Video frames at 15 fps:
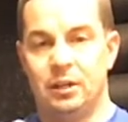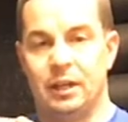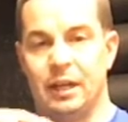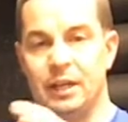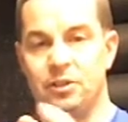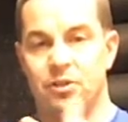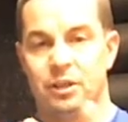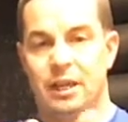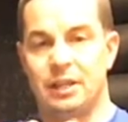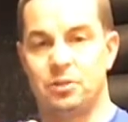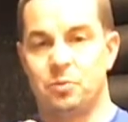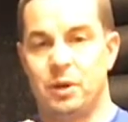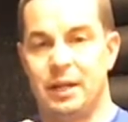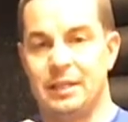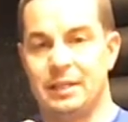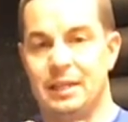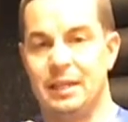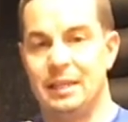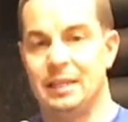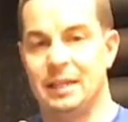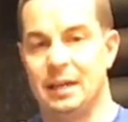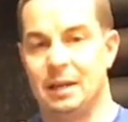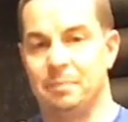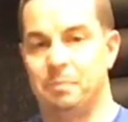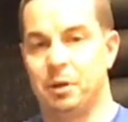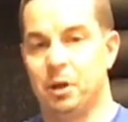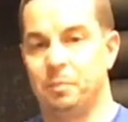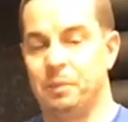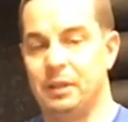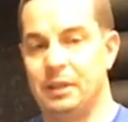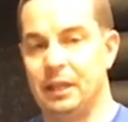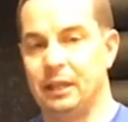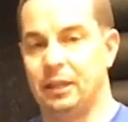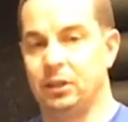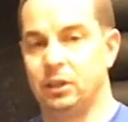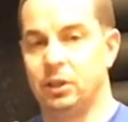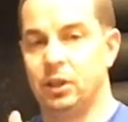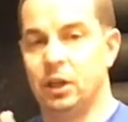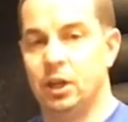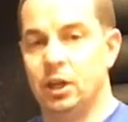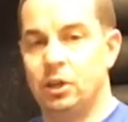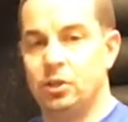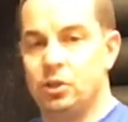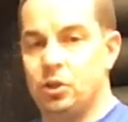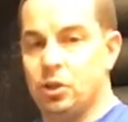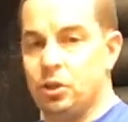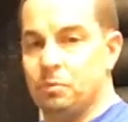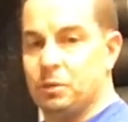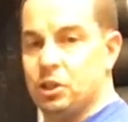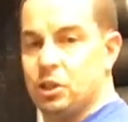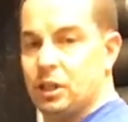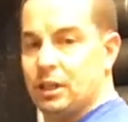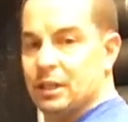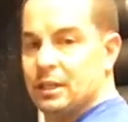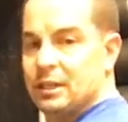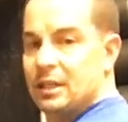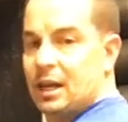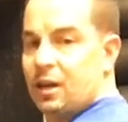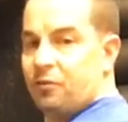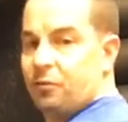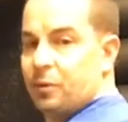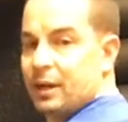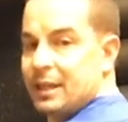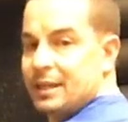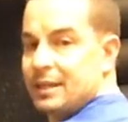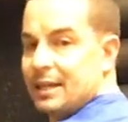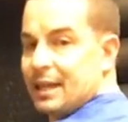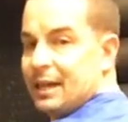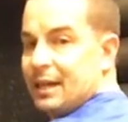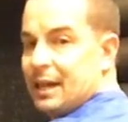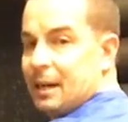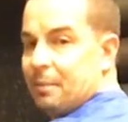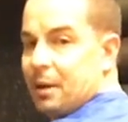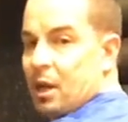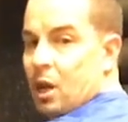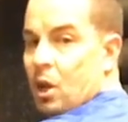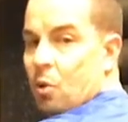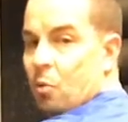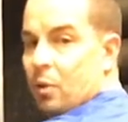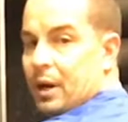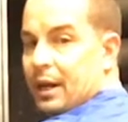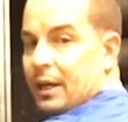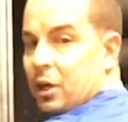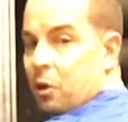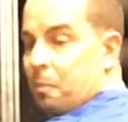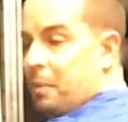Okay, so that's why it's key that I'm perpendicular to the machine itself when I set it up. When I go